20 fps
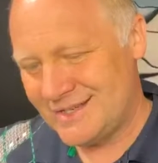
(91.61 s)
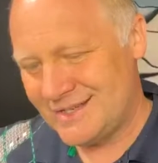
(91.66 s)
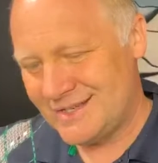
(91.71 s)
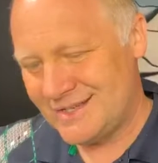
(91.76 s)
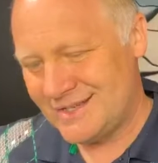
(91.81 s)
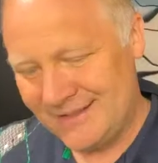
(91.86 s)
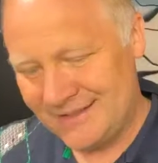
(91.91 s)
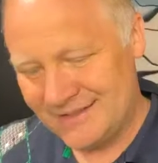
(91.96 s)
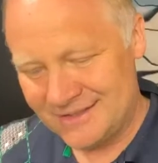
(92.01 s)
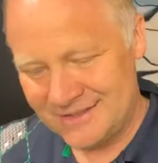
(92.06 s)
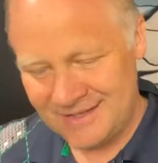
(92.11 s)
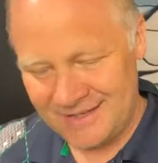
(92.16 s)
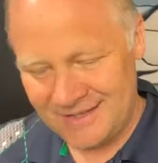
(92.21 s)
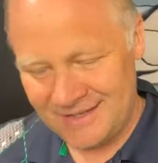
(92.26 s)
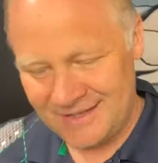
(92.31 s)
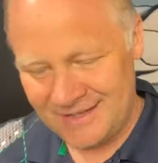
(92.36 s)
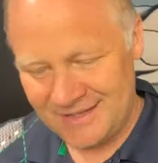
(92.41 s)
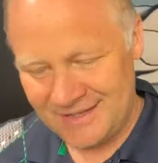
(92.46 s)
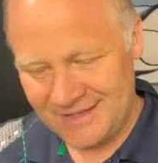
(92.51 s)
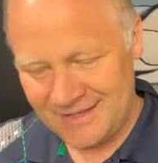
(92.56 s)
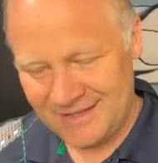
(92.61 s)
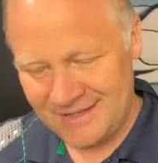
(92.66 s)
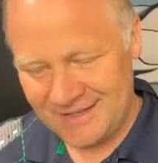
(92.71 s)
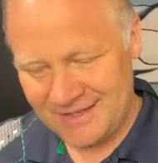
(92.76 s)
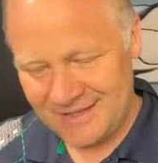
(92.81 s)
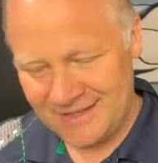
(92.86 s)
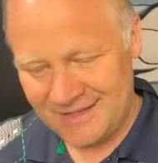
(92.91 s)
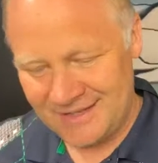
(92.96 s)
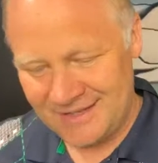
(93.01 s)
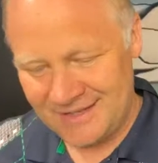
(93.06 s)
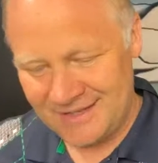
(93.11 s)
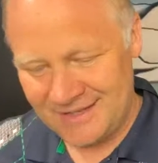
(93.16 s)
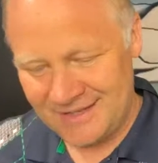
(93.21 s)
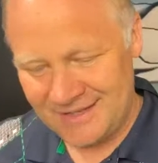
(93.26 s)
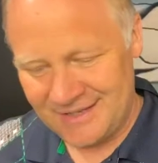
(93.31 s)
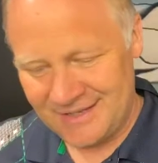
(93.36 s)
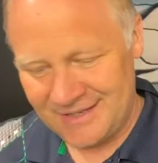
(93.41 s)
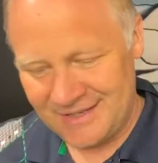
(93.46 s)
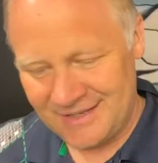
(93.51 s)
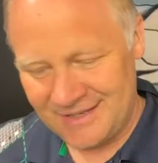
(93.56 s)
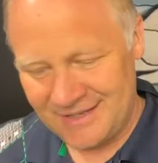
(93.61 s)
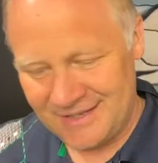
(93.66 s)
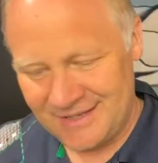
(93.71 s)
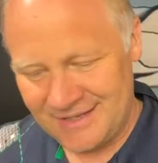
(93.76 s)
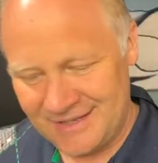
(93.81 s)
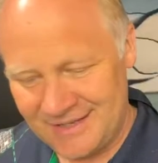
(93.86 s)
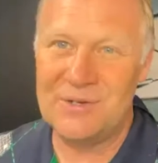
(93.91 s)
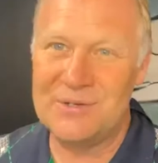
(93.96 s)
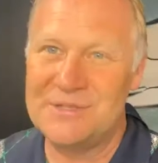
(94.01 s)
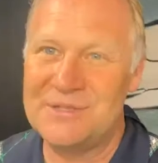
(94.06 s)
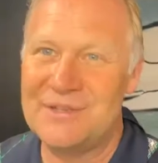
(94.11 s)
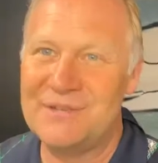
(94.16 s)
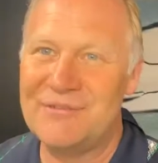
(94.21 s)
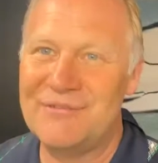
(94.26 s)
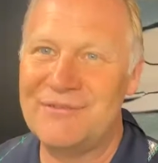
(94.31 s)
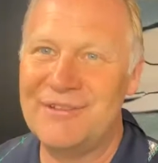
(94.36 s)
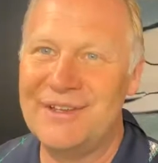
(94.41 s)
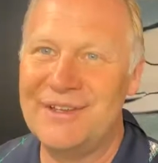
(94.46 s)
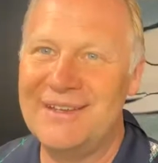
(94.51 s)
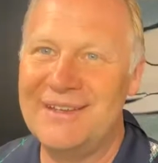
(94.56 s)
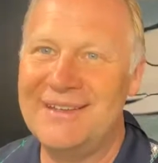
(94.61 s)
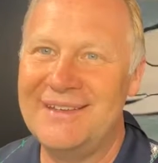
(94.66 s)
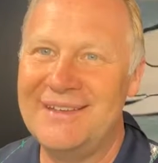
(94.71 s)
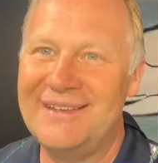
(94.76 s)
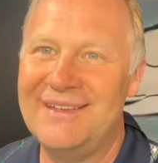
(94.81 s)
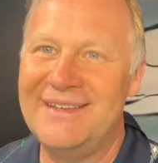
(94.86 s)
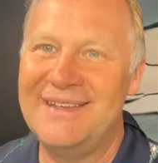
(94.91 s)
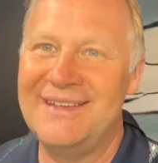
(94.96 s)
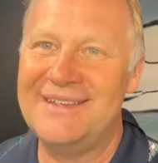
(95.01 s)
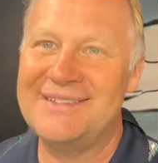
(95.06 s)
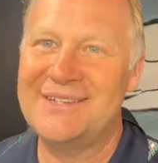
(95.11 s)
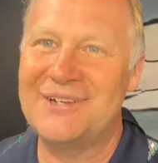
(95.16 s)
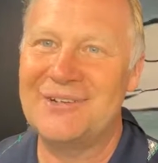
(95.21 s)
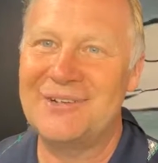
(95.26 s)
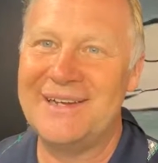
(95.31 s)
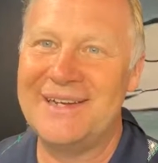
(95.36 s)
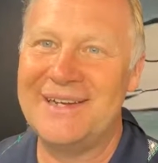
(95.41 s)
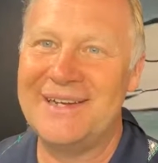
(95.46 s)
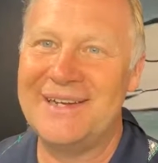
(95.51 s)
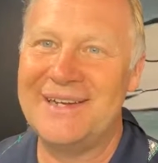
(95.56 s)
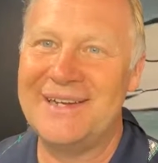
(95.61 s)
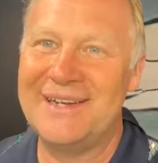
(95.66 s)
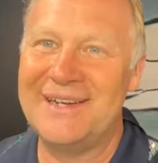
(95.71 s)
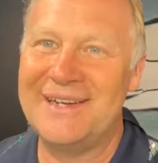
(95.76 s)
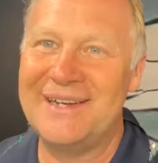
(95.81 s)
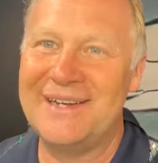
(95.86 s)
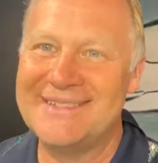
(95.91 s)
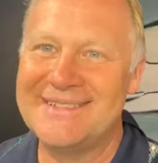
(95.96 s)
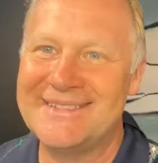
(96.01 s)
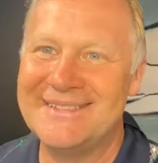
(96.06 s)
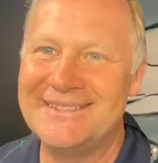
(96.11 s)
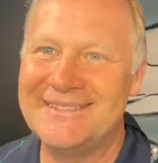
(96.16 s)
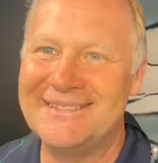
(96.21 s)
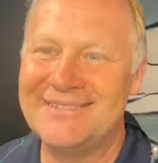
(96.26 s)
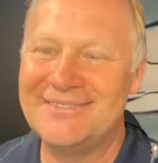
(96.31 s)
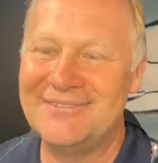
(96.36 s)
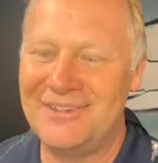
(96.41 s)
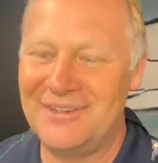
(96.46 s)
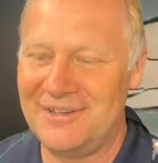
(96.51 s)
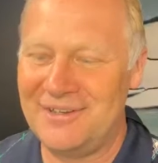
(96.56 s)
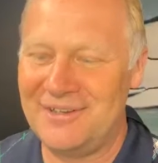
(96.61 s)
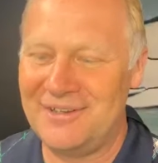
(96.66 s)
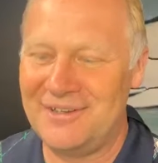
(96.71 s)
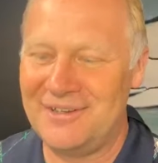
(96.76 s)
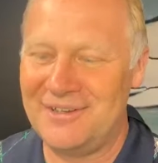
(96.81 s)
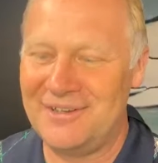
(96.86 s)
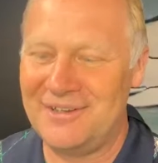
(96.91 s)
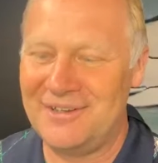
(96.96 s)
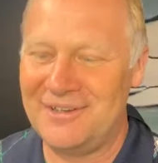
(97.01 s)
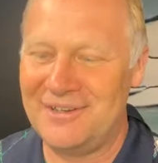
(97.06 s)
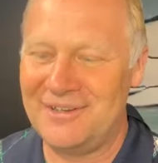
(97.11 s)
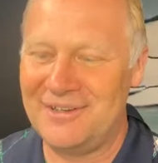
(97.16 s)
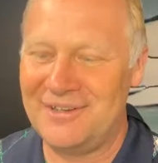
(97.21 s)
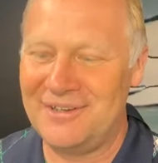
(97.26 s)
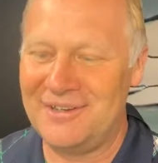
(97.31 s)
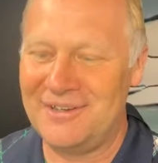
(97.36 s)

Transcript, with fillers: Yeah, it looks like Jacob loves his Joseph and his grandsons very much.